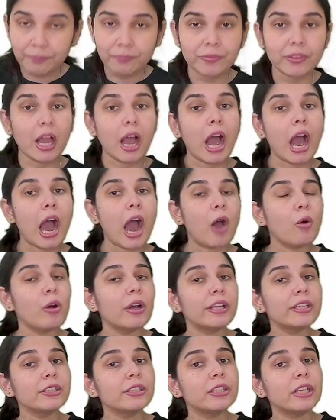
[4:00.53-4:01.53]
Now, how
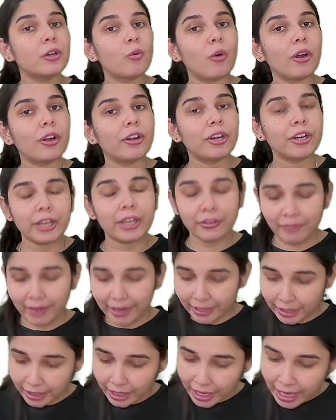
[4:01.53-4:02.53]
is the quadrant
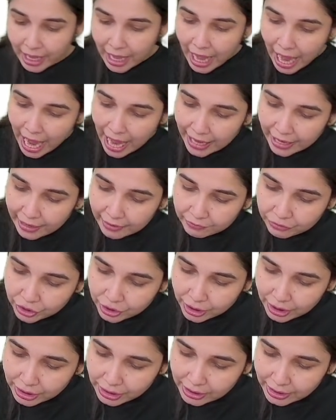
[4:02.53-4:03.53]
divided? I have
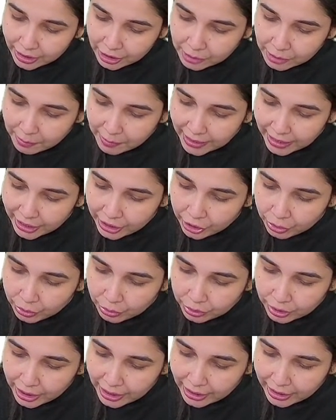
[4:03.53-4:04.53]
just explained you
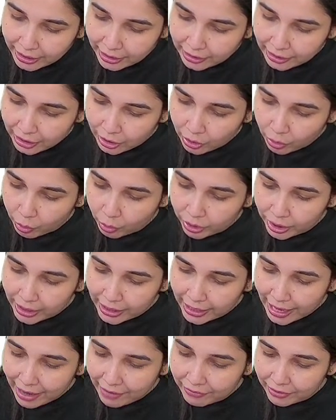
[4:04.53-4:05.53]
that the oral
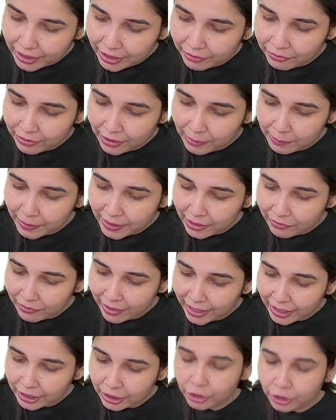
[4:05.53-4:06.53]
cavity will be
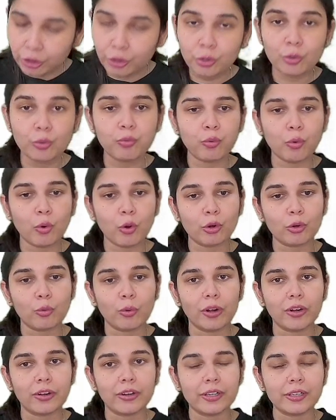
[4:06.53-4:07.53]
divided into four
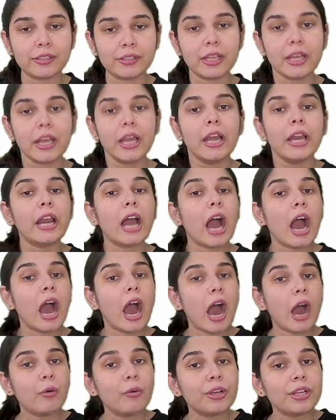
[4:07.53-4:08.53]
quadrants. Now,
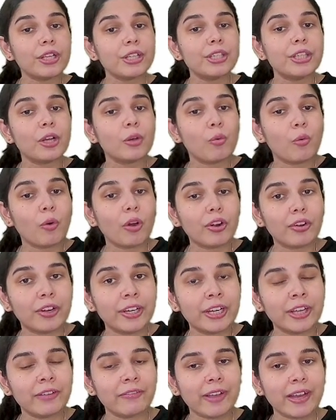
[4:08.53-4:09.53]
how is the quadrant
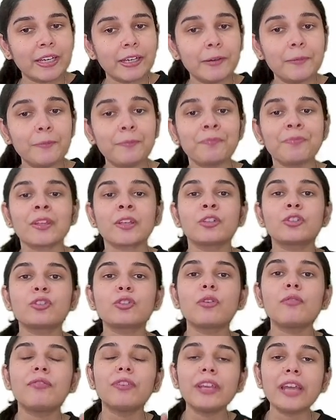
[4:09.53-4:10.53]
divided?
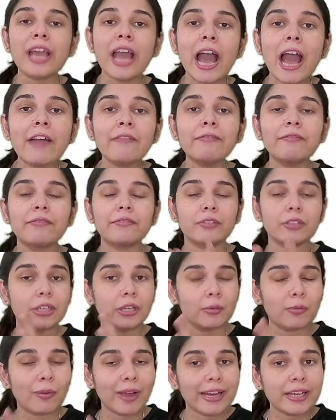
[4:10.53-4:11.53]
So we have
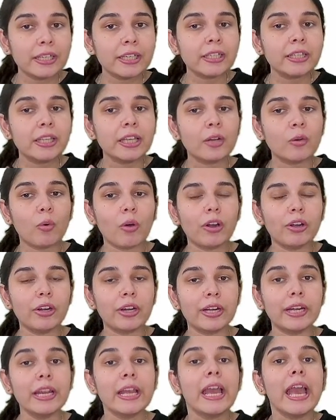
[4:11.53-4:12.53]
divided the
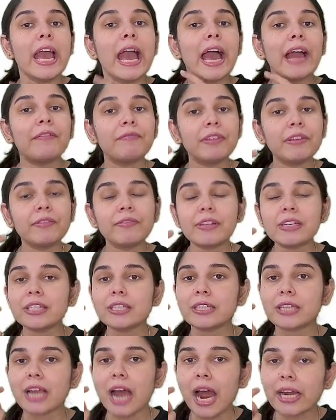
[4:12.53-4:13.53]
quadrant and we will
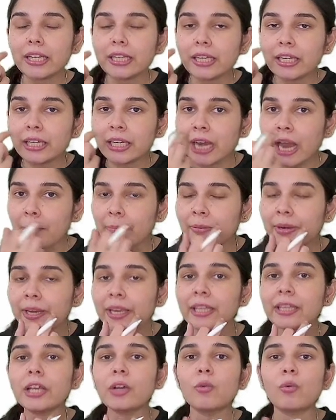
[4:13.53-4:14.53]
start numbering
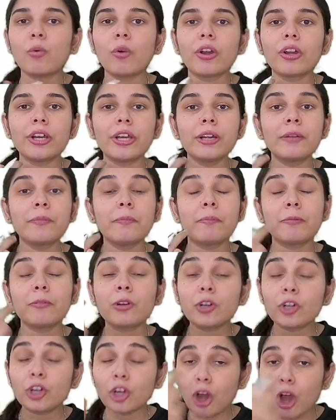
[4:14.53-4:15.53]
the quadrant
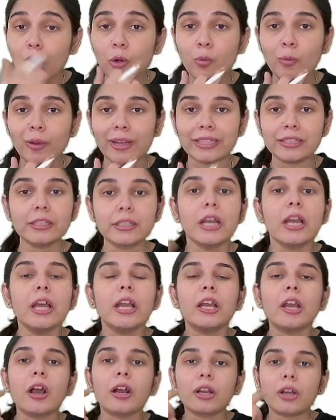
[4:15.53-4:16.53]
clockwise.
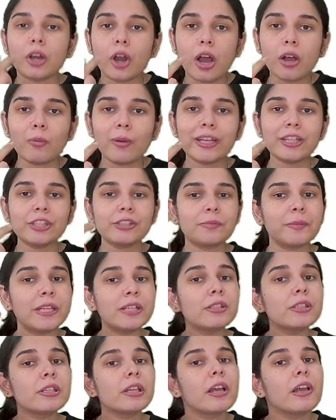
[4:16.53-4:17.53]
Now, clockwise
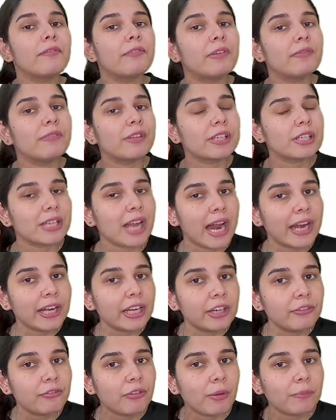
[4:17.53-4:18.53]
means we will start
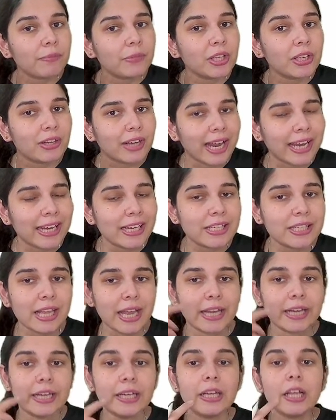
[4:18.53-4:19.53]
it from the right
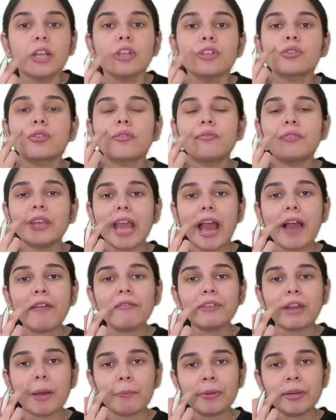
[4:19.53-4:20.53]
side. So we have
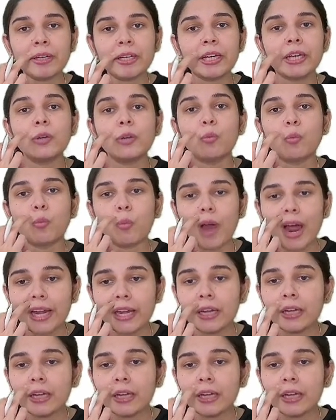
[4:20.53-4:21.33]
numbered it 1,